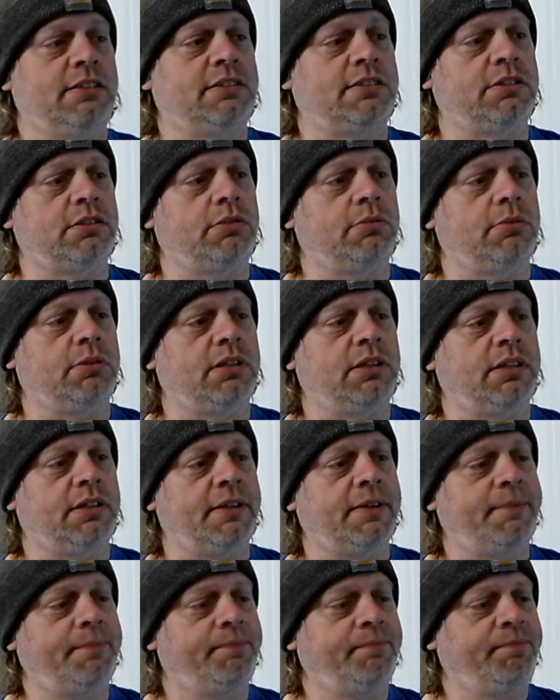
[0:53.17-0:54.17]
So
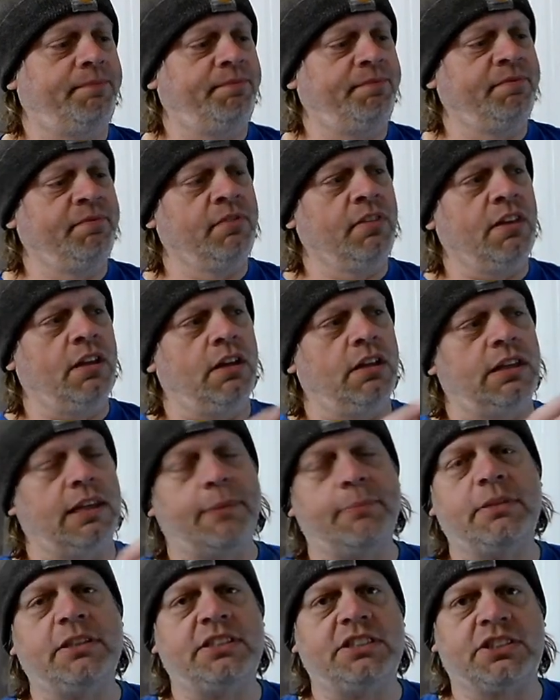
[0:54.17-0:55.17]
uh,
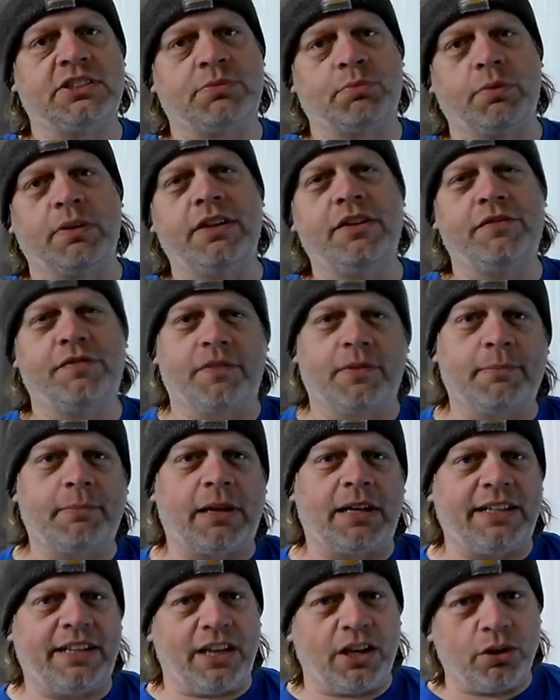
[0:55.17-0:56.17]
let me just read from
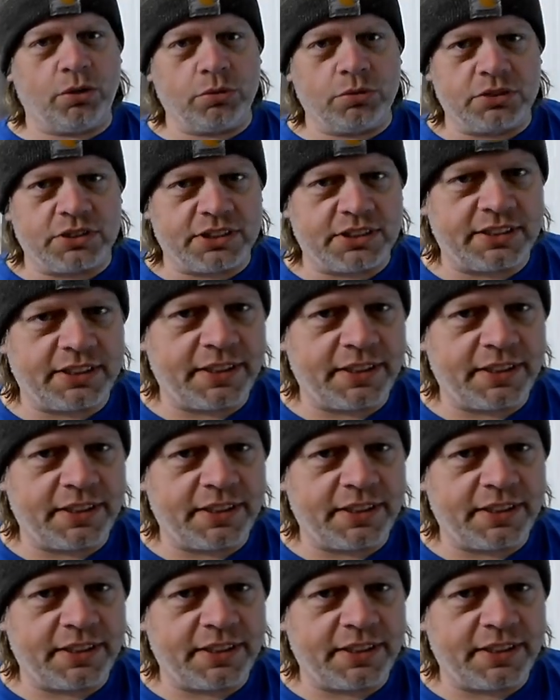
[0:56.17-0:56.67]
my notes.